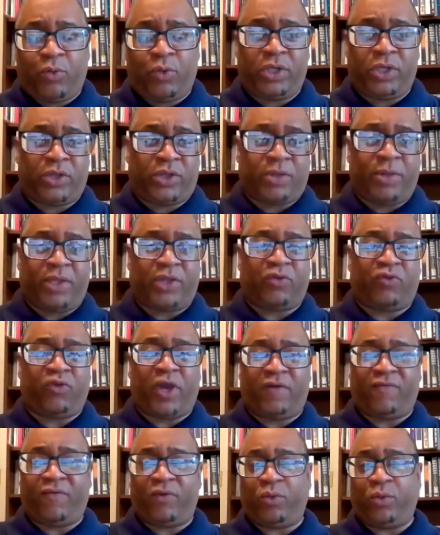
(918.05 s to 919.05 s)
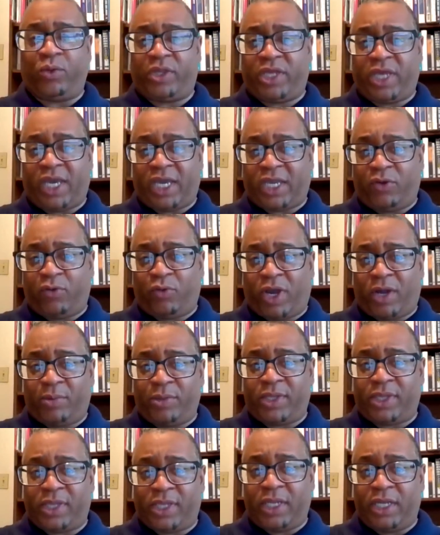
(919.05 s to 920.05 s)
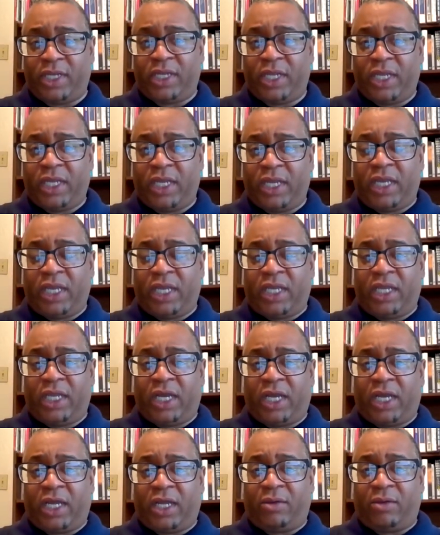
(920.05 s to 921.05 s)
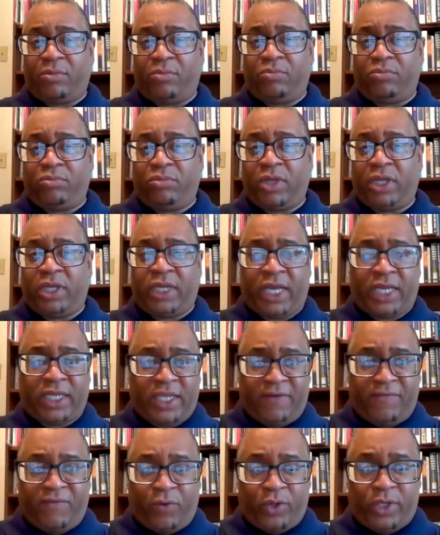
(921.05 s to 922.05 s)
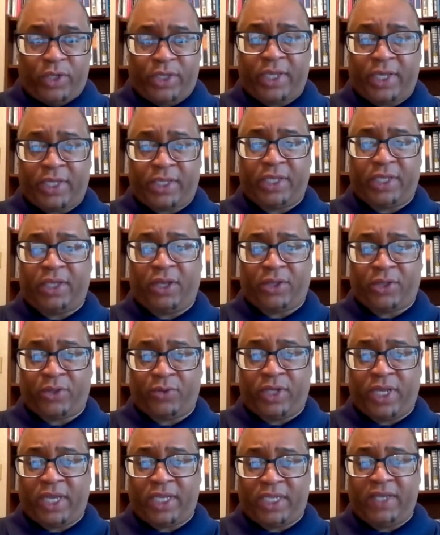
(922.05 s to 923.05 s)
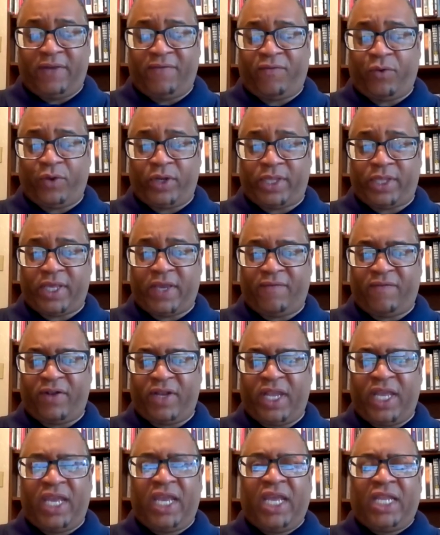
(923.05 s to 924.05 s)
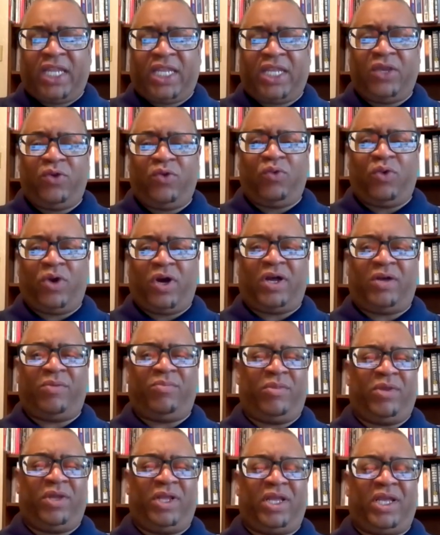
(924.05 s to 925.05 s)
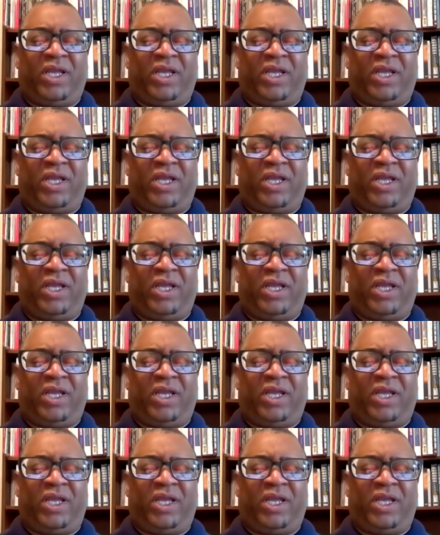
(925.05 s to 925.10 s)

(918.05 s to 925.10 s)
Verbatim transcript: Wendell Smith traveled with Jackie Robinson um, in 1946 and also 1947 to uh,